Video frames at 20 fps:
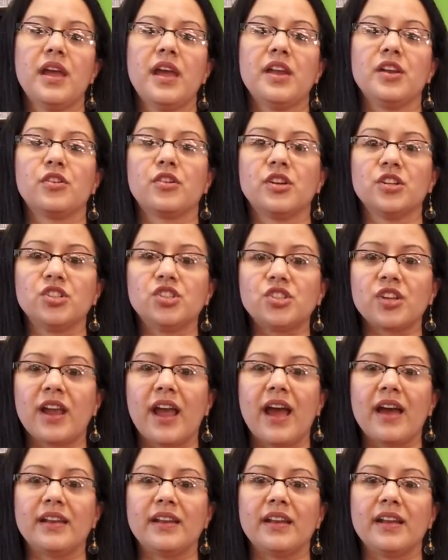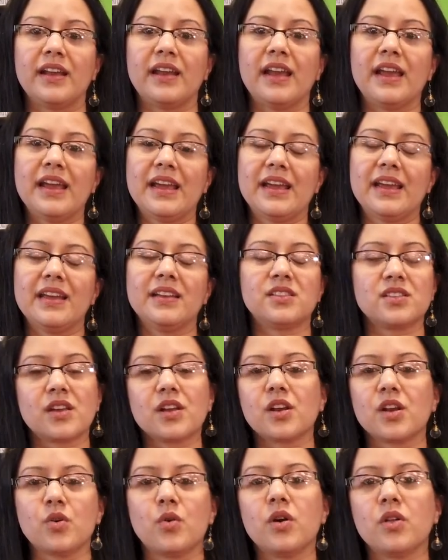and Christianity, it's
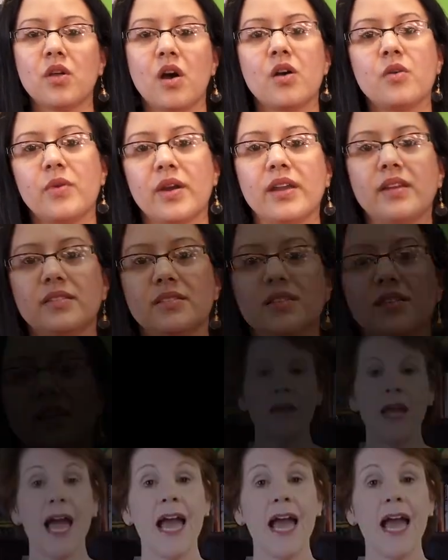going to go a long ways.